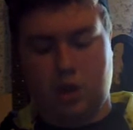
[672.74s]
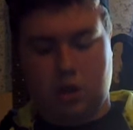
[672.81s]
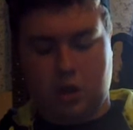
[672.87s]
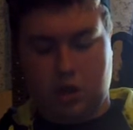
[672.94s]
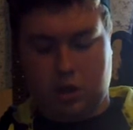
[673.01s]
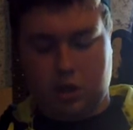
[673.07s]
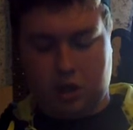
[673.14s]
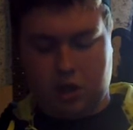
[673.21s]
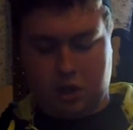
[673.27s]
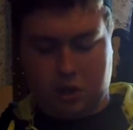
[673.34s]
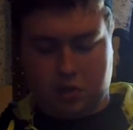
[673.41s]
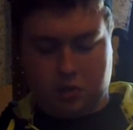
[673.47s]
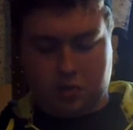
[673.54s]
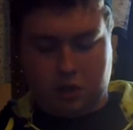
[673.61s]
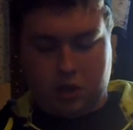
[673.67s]
And
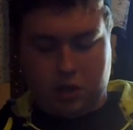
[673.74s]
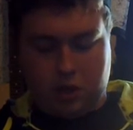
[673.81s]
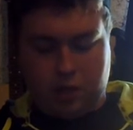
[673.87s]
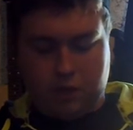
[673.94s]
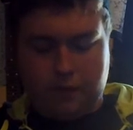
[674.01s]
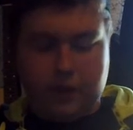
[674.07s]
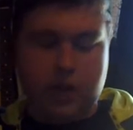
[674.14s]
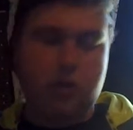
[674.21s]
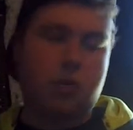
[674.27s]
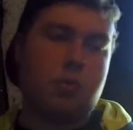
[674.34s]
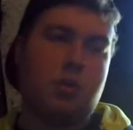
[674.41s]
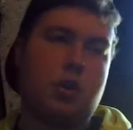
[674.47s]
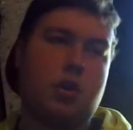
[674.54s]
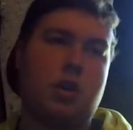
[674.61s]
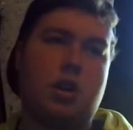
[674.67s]
then final
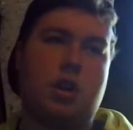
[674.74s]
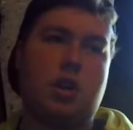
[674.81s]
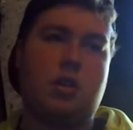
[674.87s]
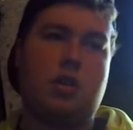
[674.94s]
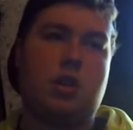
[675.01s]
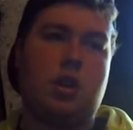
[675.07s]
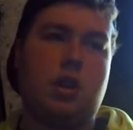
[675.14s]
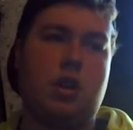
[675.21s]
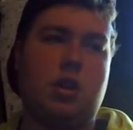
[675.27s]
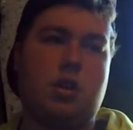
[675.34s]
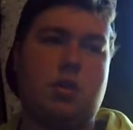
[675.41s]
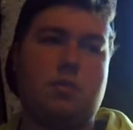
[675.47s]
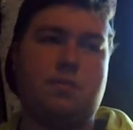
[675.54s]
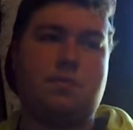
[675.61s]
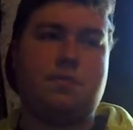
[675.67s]
one on
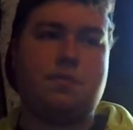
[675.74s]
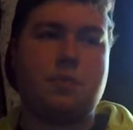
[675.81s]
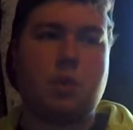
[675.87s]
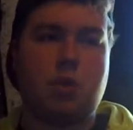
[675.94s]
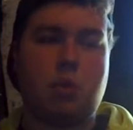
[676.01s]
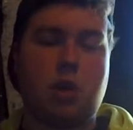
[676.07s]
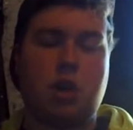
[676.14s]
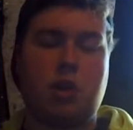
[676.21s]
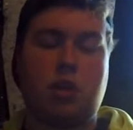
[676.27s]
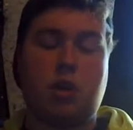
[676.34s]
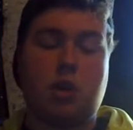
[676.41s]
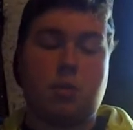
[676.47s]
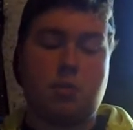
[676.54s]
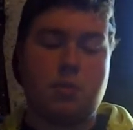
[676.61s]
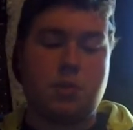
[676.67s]
the regular
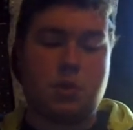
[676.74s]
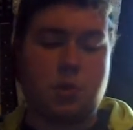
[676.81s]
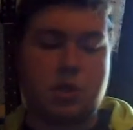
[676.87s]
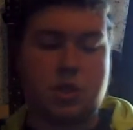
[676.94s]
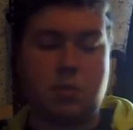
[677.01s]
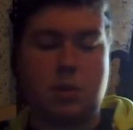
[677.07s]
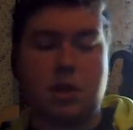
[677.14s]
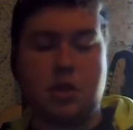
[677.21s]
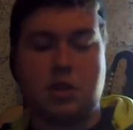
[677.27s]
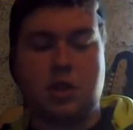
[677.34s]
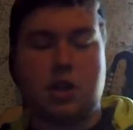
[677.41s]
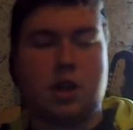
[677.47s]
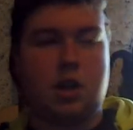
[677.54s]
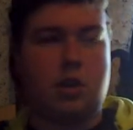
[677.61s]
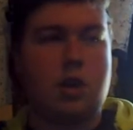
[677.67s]
album, Twisted by
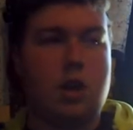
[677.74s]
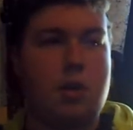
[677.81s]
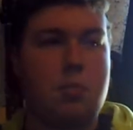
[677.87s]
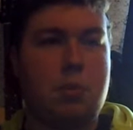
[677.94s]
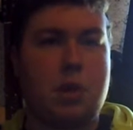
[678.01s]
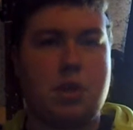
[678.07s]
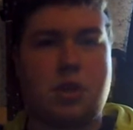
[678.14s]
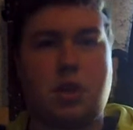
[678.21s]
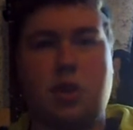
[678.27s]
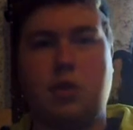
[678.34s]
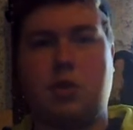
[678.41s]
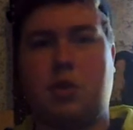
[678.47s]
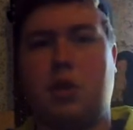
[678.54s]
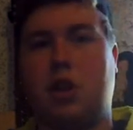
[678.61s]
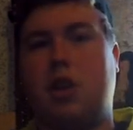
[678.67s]
Design, best
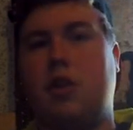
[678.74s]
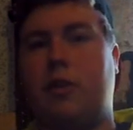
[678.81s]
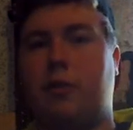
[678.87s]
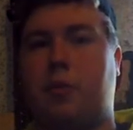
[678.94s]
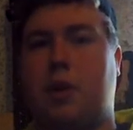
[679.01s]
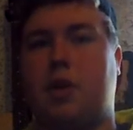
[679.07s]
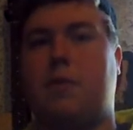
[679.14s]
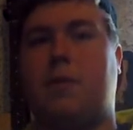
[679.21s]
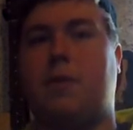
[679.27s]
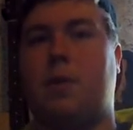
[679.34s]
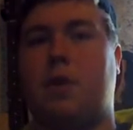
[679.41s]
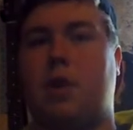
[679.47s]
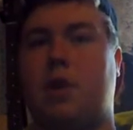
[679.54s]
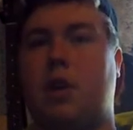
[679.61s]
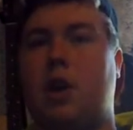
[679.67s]
closer they could have picked
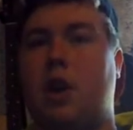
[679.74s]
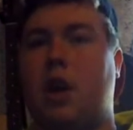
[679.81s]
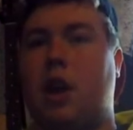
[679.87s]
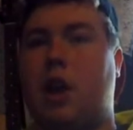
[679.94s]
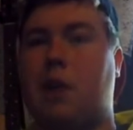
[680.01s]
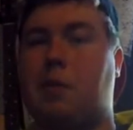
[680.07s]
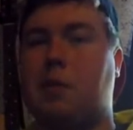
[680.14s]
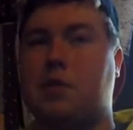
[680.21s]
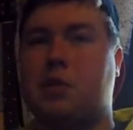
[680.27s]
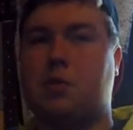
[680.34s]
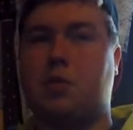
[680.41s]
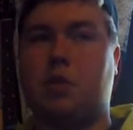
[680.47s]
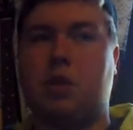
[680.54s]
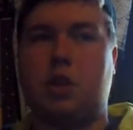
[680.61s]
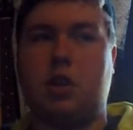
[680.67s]
for it. I wasn't
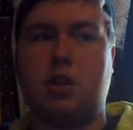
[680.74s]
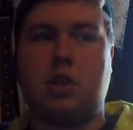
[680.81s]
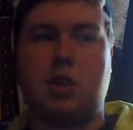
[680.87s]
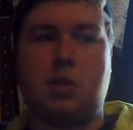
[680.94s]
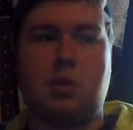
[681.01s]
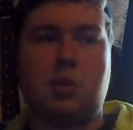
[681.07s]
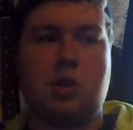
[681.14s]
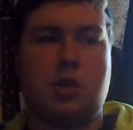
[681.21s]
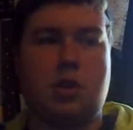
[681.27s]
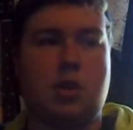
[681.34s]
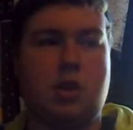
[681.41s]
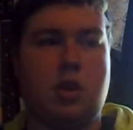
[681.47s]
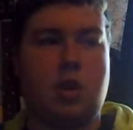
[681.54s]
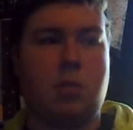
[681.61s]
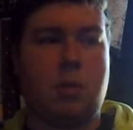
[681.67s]
really into it
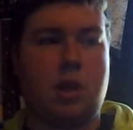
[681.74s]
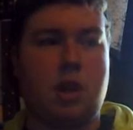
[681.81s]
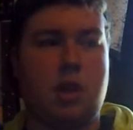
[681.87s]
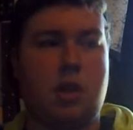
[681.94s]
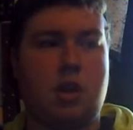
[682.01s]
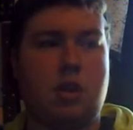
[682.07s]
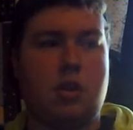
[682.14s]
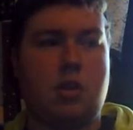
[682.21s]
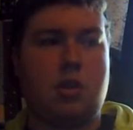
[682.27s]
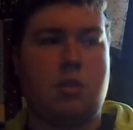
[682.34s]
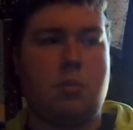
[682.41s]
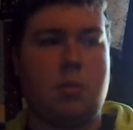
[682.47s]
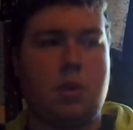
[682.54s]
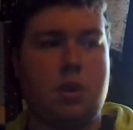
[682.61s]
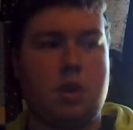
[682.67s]
in the beginning,
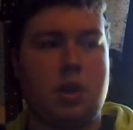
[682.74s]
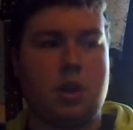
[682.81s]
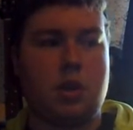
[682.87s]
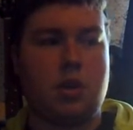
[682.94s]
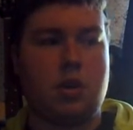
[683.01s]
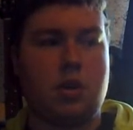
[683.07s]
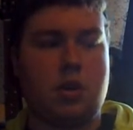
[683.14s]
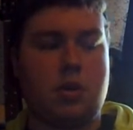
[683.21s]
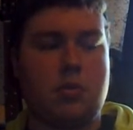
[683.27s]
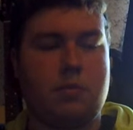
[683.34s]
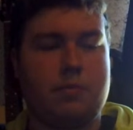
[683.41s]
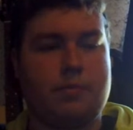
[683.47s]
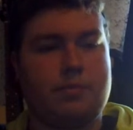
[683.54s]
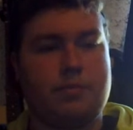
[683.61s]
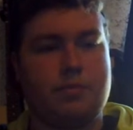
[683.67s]
but then
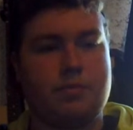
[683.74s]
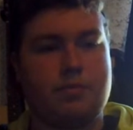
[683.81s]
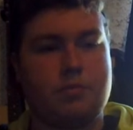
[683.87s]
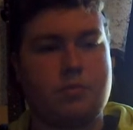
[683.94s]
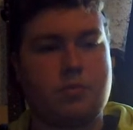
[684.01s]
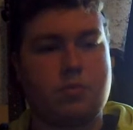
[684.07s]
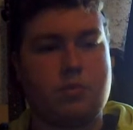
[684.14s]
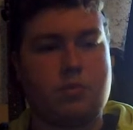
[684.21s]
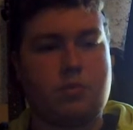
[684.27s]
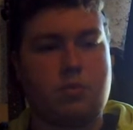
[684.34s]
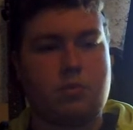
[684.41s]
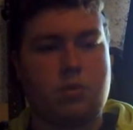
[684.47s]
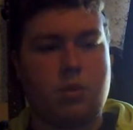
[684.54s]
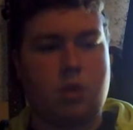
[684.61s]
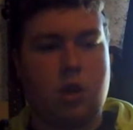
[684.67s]

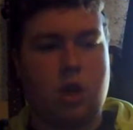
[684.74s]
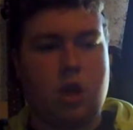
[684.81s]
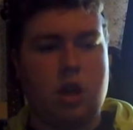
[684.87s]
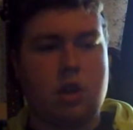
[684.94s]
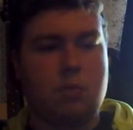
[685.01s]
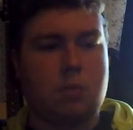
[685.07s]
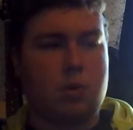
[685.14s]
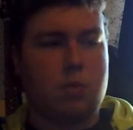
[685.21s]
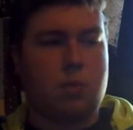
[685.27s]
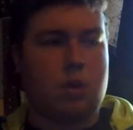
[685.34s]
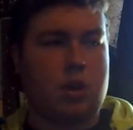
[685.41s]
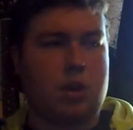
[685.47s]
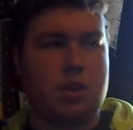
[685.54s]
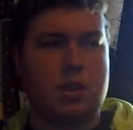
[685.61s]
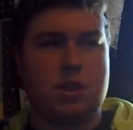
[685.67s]
the more and more
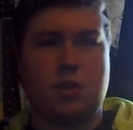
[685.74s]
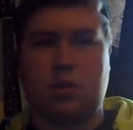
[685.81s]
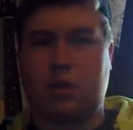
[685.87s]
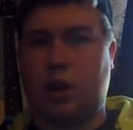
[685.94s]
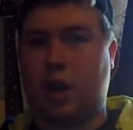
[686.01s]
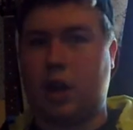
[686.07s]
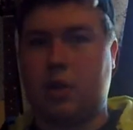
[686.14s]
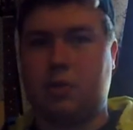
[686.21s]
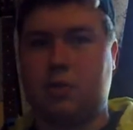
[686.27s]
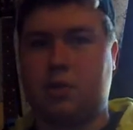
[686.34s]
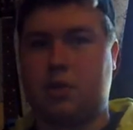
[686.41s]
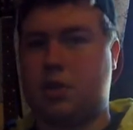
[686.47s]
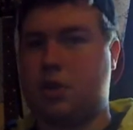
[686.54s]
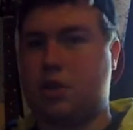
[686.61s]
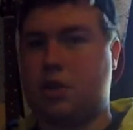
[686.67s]
I listened to it, I
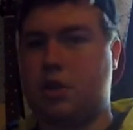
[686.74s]
was,